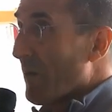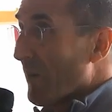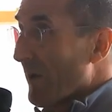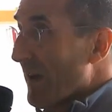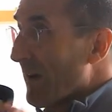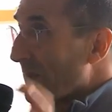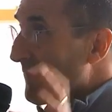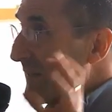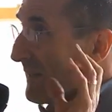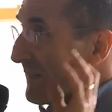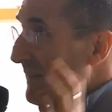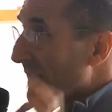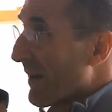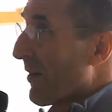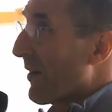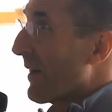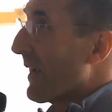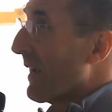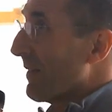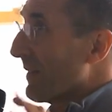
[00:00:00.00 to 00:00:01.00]
we have to
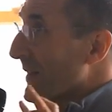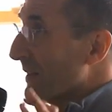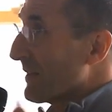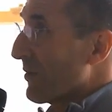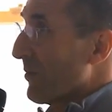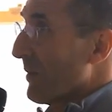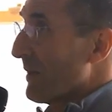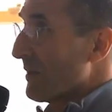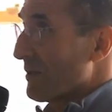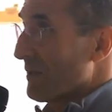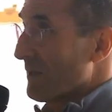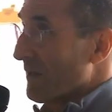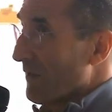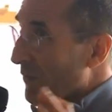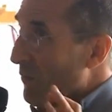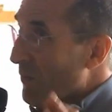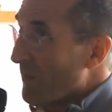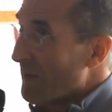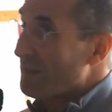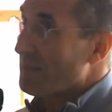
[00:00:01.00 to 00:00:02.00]
interrogate this question of
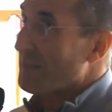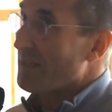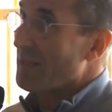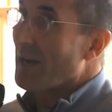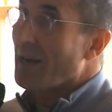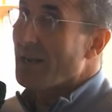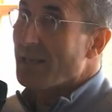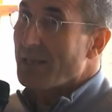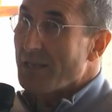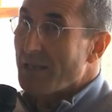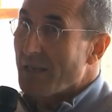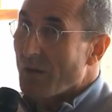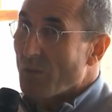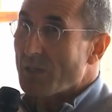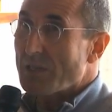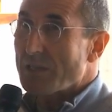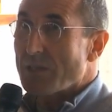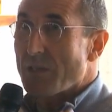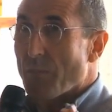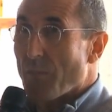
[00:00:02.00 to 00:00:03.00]
what's the ideal,
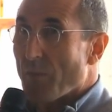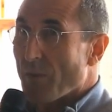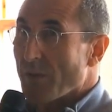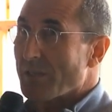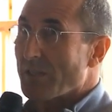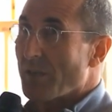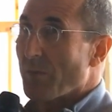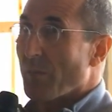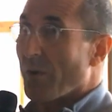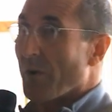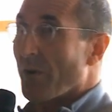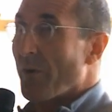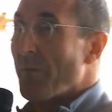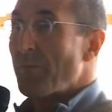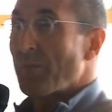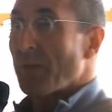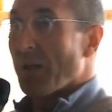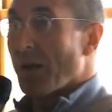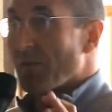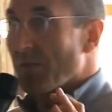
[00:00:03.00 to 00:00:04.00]
what's the
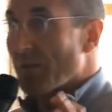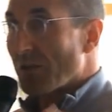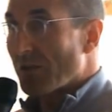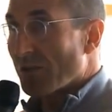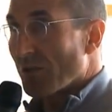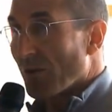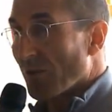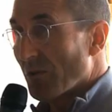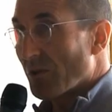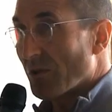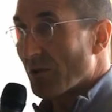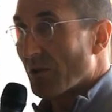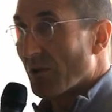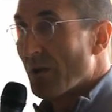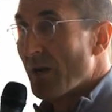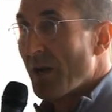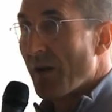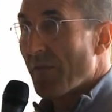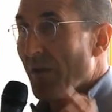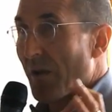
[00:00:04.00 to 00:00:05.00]
principle of the
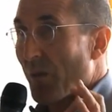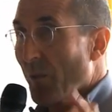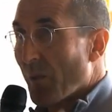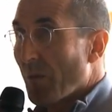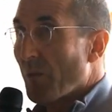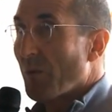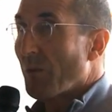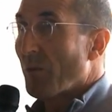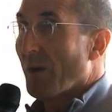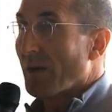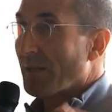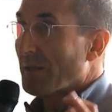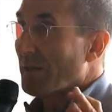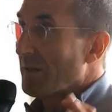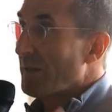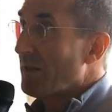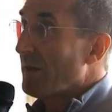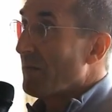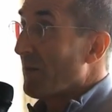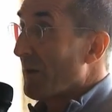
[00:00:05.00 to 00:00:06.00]
social that we would want to
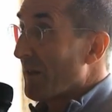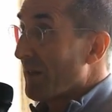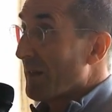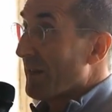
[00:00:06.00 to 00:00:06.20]
live with.